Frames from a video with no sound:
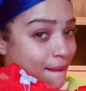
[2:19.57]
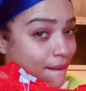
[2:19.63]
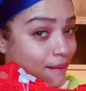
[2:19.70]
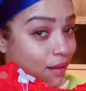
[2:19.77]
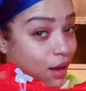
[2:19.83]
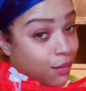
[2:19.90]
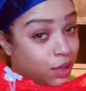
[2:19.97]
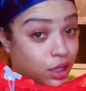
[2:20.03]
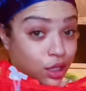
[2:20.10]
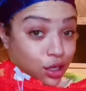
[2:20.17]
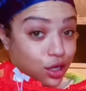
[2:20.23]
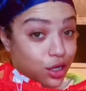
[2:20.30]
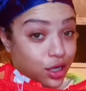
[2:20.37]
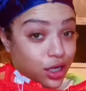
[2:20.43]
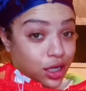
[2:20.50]
I'm going to look
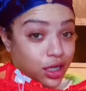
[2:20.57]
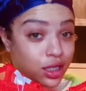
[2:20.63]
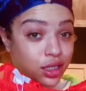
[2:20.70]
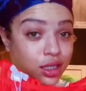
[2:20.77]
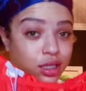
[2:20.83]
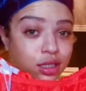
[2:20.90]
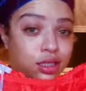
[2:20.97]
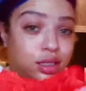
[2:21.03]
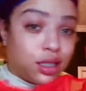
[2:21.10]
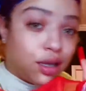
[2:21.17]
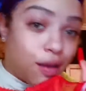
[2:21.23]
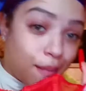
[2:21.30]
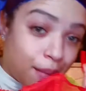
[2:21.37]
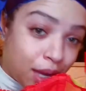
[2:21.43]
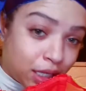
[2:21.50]
good in this.
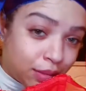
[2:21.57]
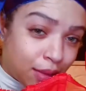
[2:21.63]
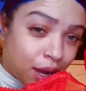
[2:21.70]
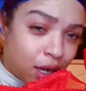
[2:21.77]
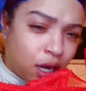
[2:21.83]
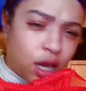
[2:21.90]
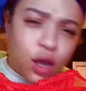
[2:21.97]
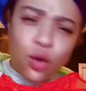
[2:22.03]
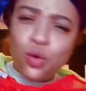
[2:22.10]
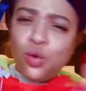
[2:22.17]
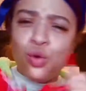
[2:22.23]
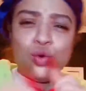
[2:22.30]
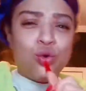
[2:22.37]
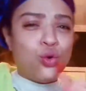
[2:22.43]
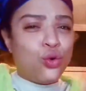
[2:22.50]
Match my neck.
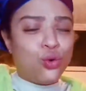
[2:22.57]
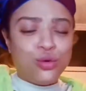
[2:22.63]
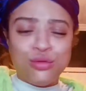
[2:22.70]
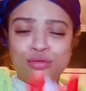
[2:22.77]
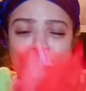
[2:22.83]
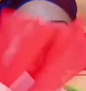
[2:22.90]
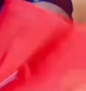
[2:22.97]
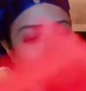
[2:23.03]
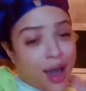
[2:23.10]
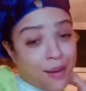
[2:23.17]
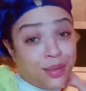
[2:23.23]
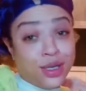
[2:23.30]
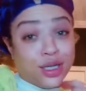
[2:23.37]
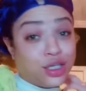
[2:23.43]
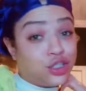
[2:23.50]
I'm
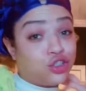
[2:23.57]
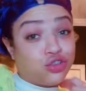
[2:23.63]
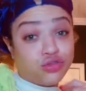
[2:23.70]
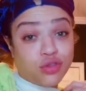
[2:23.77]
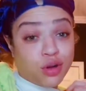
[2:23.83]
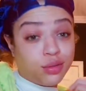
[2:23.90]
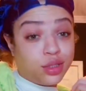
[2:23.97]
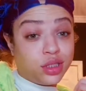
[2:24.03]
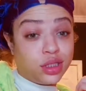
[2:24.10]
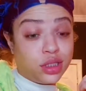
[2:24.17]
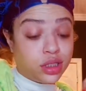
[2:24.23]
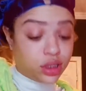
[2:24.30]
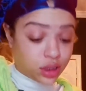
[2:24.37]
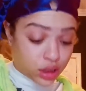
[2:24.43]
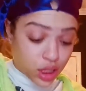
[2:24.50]
going to look scrumptious.
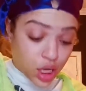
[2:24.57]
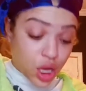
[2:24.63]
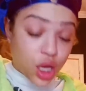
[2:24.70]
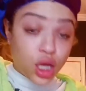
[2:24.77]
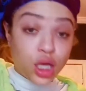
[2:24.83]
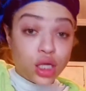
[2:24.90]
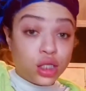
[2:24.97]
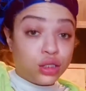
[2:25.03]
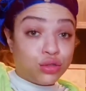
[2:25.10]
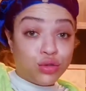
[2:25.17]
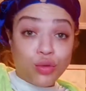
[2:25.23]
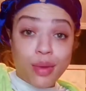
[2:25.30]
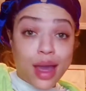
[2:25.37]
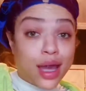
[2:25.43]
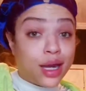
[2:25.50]
Too
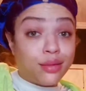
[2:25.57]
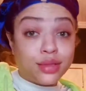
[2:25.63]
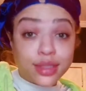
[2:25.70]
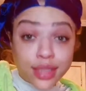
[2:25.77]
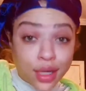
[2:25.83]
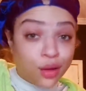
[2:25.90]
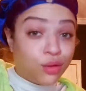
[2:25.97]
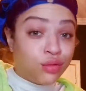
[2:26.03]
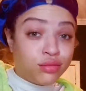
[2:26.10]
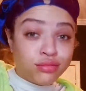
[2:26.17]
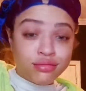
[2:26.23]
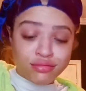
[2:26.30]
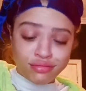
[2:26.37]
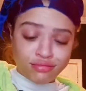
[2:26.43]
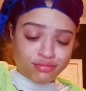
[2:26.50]
bad I'm single.
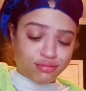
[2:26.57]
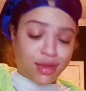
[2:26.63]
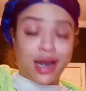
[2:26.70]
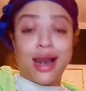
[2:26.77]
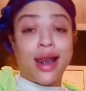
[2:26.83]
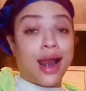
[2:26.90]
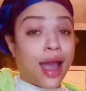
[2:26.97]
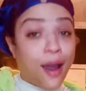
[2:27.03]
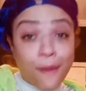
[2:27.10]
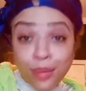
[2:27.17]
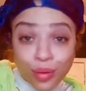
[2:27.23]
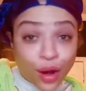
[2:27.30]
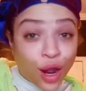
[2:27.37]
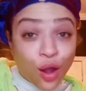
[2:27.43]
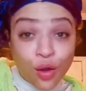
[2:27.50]
Or like a
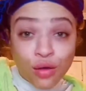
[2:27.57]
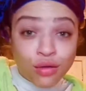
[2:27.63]
Pringle.